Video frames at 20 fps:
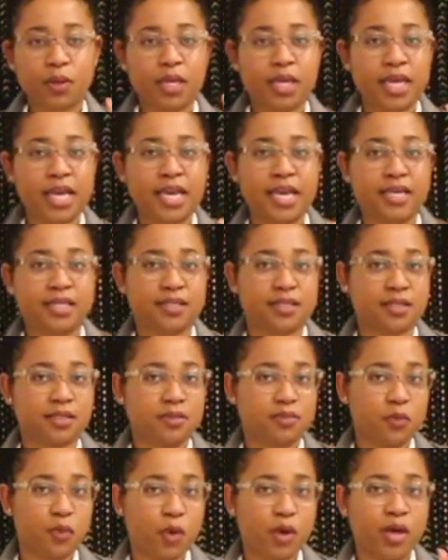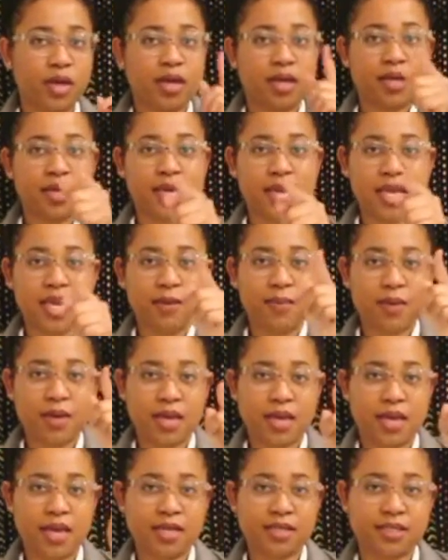KISS. Keep
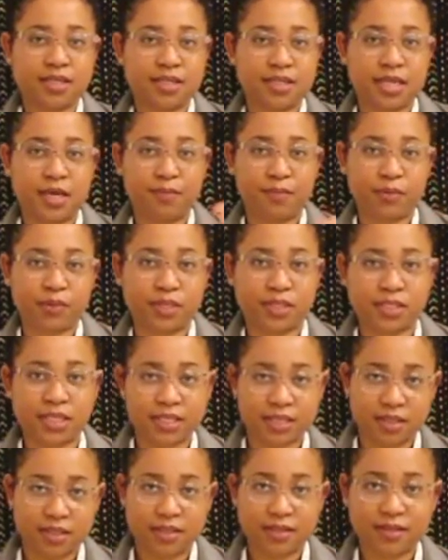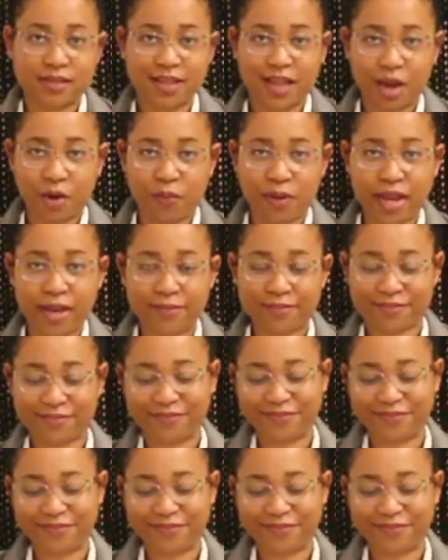it simple, sister. All right.